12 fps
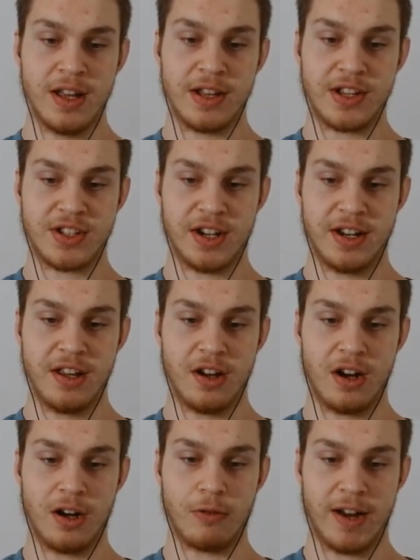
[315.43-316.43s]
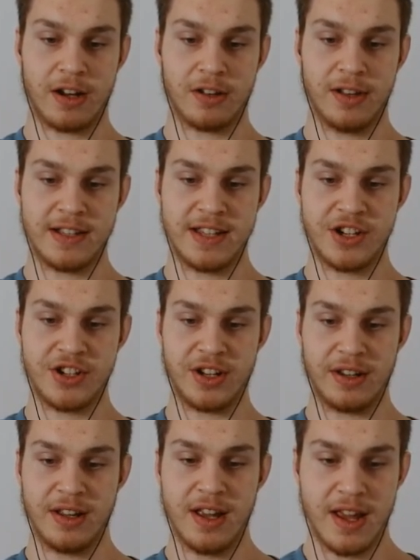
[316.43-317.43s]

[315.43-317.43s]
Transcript: the Study on Radicalization